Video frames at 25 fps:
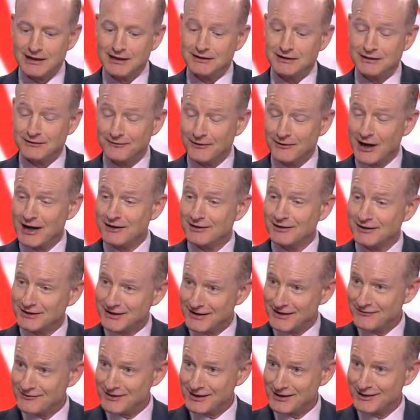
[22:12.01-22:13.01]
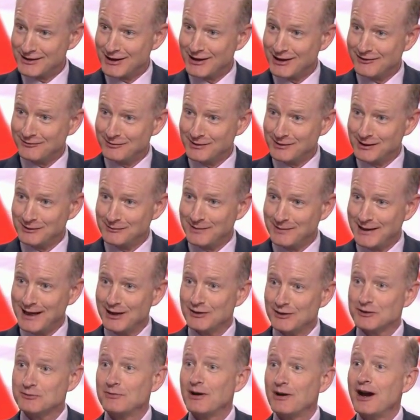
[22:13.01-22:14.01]
divide the 17 and a half million
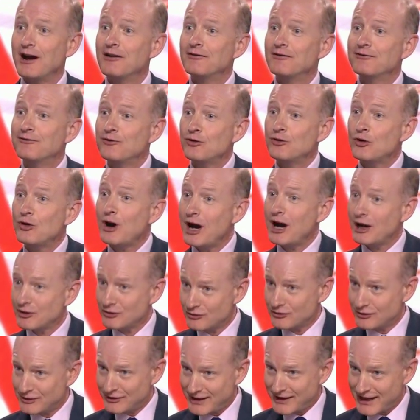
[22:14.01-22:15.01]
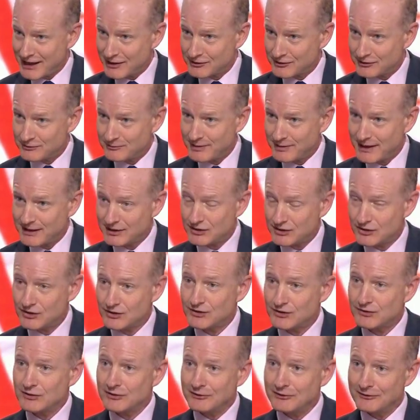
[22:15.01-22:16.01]
pounds by 400,000
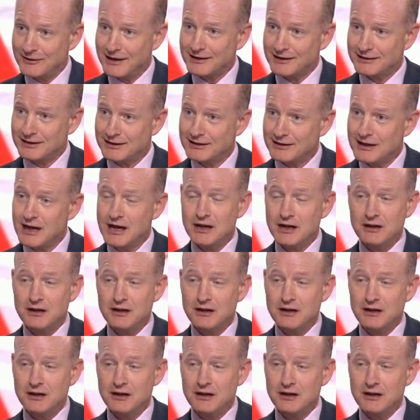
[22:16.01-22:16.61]
passengers who are affected,